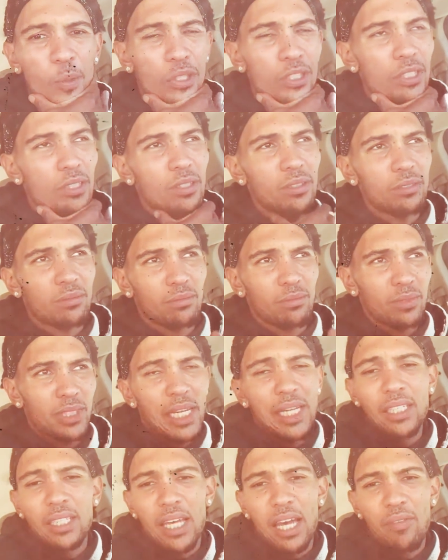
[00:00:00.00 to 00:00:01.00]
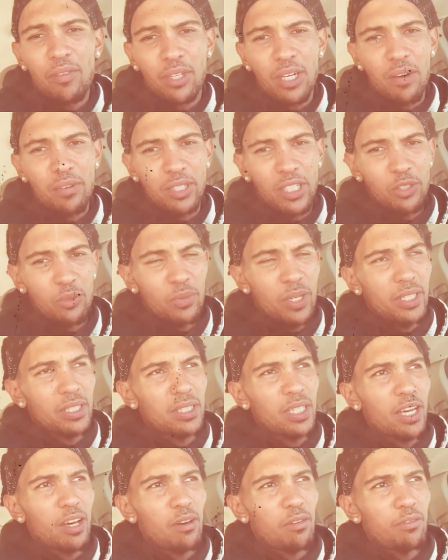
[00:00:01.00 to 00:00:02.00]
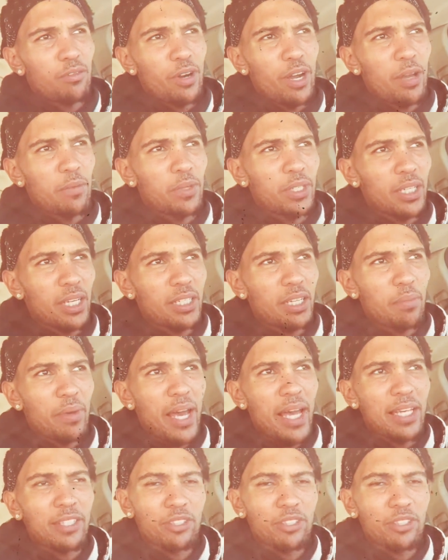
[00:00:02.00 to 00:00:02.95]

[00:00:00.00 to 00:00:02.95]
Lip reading: still technically having a conversation with myself, right? Because I'm asking